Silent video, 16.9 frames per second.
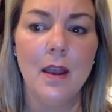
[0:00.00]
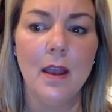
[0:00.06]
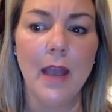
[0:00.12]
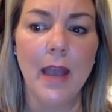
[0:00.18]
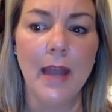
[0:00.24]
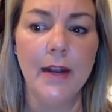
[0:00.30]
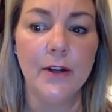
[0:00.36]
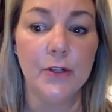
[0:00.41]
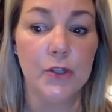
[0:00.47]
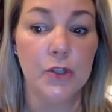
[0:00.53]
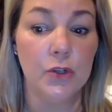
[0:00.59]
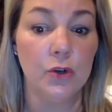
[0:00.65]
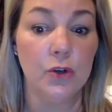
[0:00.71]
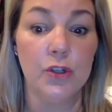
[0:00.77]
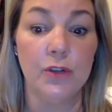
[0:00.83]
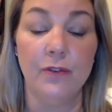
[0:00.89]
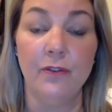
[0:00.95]
And a
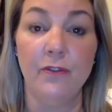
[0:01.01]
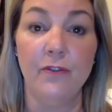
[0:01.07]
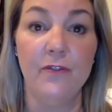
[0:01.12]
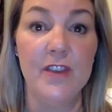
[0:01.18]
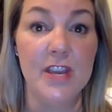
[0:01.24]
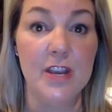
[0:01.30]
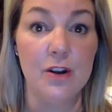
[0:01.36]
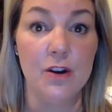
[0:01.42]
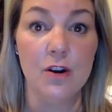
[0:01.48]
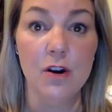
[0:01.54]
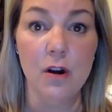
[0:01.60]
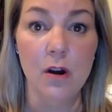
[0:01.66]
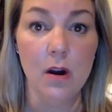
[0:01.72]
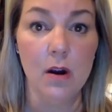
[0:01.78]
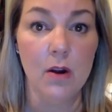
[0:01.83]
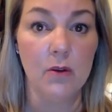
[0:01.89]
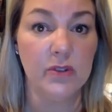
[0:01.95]
surge of
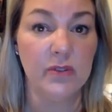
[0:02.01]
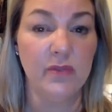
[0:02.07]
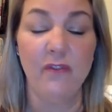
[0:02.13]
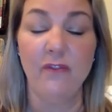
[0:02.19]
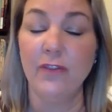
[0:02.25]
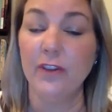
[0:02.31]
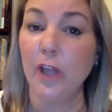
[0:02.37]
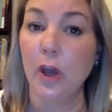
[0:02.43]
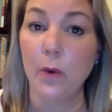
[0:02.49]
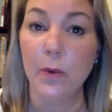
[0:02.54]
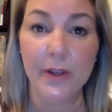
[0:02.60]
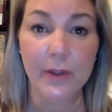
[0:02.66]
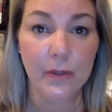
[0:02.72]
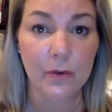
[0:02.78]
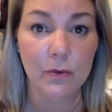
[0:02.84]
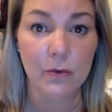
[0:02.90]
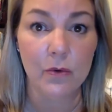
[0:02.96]
fear goes
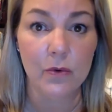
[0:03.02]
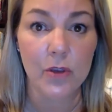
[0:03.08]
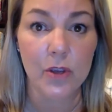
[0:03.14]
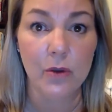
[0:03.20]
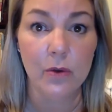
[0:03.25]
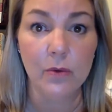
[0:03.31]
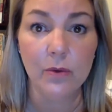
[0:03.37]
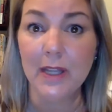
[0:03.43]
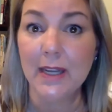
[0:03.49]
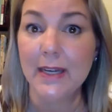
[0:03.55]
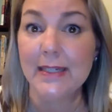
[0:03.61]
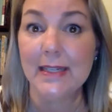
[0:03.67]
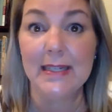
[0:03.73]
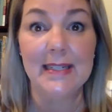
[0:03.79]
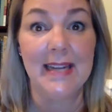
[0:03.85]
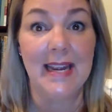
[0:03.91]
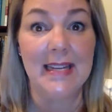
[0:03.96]
flowing through you, like,
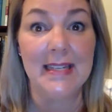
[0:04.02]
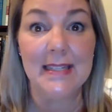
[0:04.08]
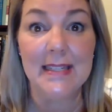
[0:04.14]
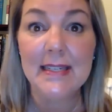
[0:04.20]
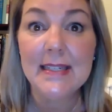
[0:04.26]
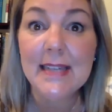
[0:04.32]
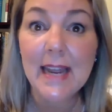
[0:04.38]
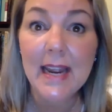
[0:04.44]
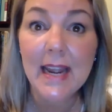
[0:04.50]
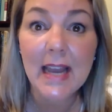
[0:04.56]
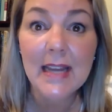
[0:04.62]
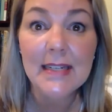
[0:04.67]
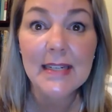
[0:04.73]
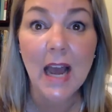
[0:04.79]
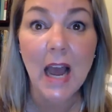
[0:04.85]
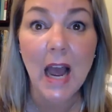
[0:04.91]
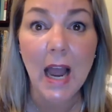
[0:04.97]
today's the day I
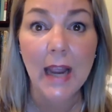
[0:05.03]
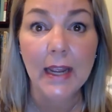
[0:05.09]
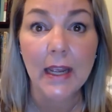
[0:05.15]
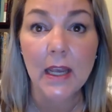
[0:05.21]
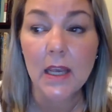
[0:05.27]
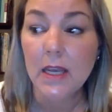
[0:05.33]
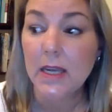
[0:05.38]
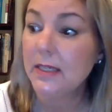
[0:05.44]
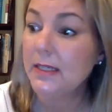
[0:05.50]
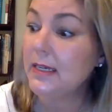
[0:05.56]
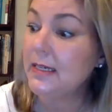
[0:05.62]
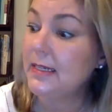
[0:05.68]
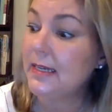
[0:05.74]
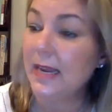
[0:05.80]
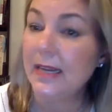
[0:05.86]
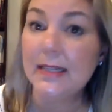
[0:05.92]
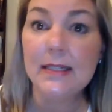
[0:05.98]
die.
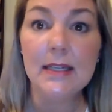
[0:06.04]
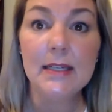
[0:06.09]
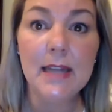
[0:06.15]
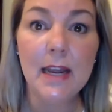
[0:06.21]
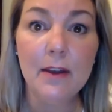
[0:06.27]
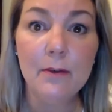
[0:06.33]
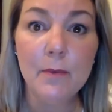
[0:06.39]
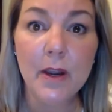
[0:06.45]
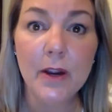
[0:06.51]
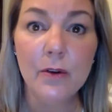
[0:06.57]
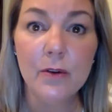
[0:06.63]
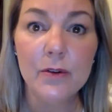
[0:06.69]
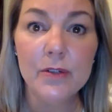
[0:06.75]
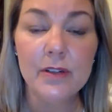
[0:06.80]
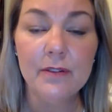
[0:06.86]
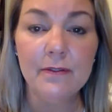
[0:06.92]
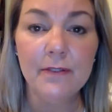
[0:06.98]
Today's the day of my
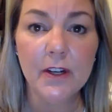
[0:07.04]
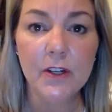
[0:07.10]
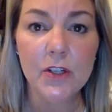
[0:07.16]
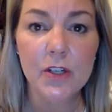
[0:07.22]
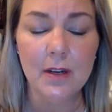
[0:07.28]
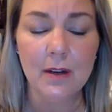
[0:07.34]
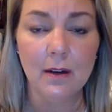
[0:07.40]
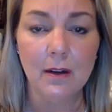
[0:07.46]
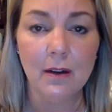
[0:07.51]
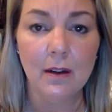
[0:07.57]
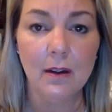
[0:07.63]
crucifixion.